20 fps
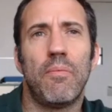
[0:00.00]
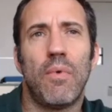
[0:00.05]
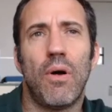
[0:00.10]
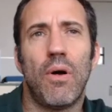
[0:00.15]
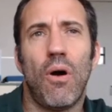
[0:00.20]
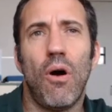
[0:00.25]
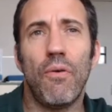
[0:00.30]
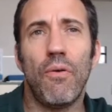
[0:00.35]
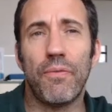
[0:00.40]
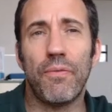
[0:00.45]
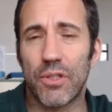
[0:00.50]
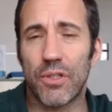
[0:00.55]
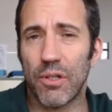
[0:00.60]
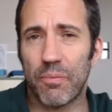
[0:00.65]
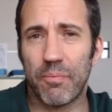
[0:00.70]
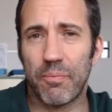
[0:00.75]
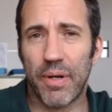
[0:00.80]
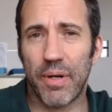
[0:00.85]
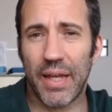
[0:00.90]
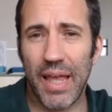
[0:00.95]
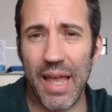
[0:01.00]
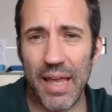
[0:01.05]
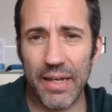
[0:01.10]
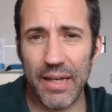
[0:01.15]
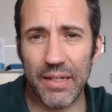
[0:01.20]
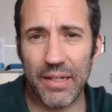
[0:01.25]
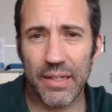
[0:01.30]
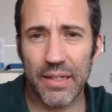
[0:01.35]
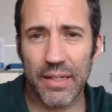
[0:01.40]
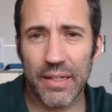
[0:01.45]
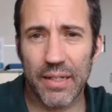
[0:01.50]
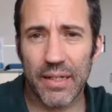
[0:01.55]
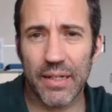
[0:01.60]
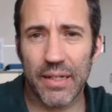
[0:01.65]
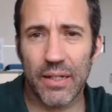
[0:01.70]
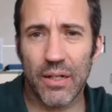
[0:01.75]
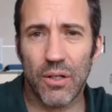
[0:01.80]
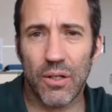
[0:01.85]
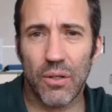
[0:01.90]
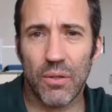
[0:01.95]
Off the top of my head,
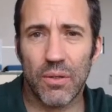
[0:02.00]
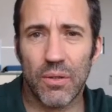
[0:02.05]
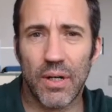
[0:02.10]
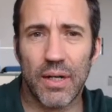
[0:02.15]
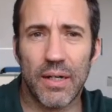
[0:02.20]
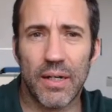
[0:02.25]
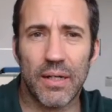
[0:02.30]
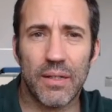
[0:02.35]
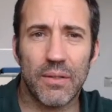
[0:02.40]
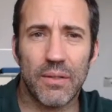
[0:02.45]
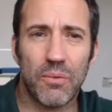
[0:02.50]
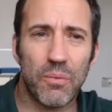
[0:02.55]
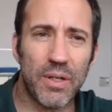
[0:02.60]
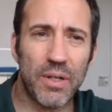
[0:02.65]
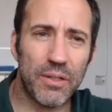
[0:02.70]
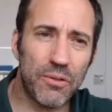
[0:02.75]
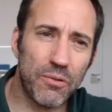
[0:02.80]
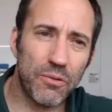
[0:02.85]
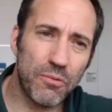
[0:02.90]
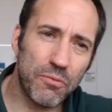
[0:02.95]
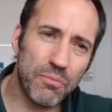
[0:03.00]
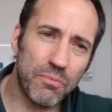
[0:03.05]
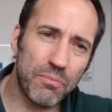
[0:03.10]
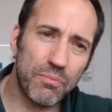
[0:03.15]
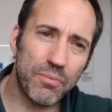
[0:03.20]
well,